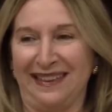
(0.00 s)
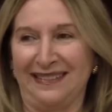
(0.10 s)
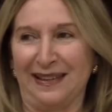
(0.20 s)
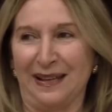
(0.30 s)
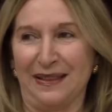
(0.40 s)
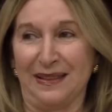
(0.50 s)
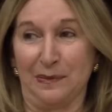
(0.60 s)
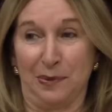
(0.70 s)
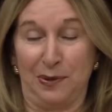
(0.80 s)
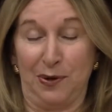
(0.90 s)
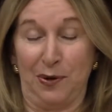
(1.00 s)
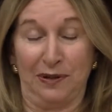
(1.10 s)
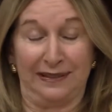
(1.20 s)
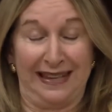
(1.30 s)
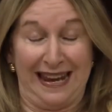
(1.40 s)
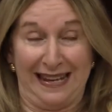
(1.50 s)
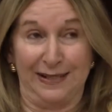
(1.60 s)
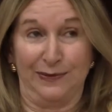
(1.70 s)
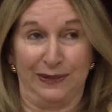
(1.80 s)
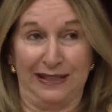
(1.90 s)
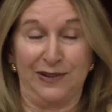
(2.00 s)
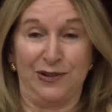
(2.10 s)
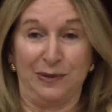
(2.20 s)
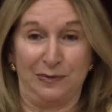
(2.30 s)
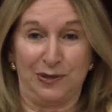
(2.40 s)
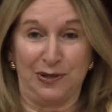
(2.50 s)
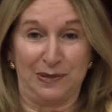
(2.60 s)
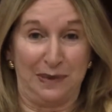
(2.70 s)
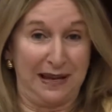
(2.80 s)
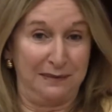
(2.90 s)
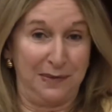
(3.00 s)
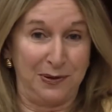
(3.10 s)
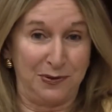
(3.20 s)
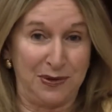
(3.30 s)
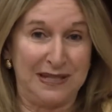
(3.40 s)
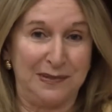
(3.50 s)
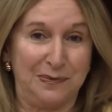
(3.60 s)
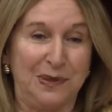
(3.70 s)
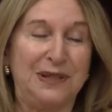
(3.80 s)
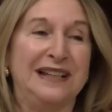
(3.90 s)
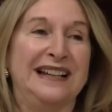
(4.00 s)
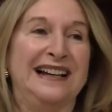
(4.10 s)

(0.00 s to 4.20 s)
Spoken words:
that the book called The End of Leadership, which is my most recent book,